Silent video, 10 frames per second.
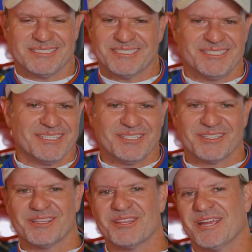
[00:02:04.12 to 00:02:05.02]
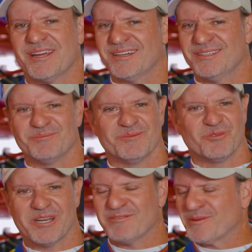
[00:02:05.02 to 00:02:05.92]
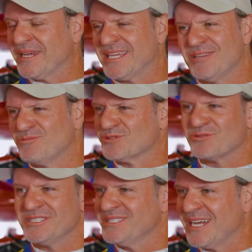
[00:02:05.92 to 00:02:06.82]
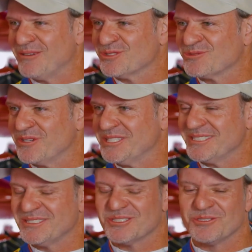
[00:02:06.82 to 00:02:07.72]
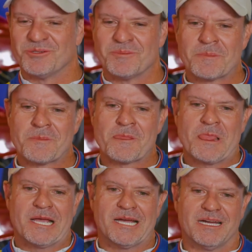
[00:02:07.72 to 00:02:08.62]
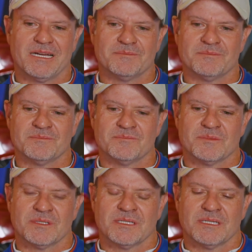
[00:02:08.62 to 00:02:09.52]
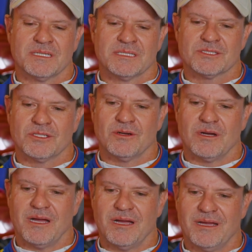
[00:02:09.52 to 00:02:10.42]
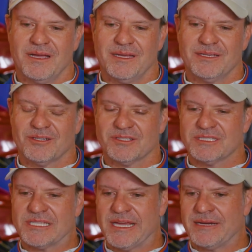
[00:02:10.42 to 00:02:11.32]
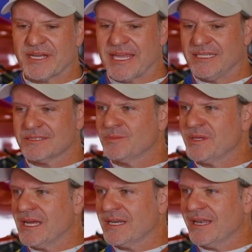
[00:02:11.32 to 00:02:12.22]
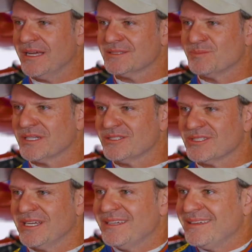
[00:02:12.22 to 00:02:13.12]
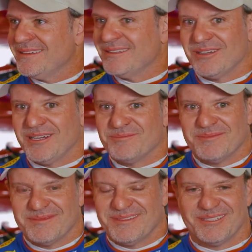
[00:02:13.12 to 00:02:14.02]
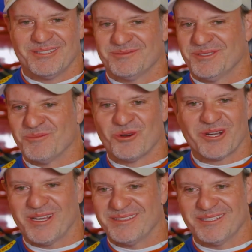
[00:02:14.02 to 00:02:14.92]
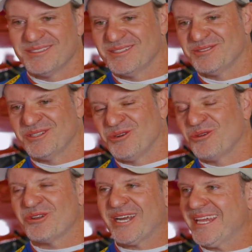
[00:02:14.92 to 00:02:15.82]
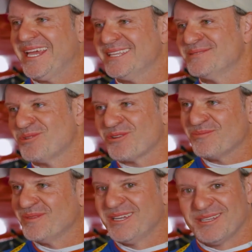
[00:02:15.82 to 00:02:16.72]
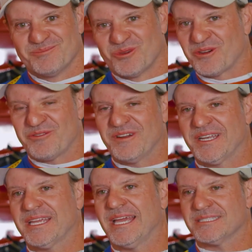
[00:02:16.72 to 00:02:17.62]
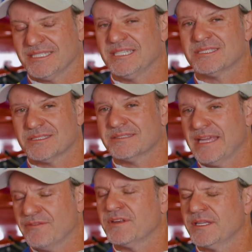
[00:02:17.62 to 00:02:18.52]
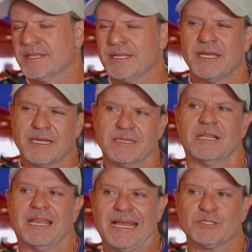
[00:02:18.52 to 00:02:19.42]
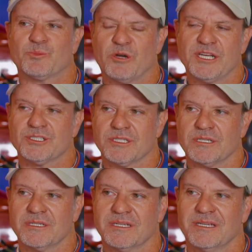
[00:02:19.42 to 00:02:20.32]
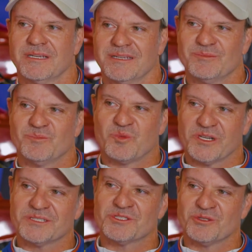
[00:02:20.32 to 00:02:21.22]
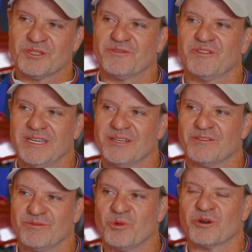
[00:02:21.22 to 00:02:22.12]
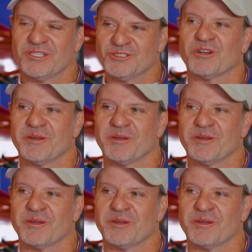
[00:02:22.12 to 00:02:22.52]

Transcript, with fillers: testing here and there, and whatever my kid was racing, I was racing too. Um, so, you know, they say I'm a case to be analyzed because I, you know, I'm, you know, the more, the, the, the older I get, the more, more fun it gets. It's definitely the, the less pressure brings you the feeling of more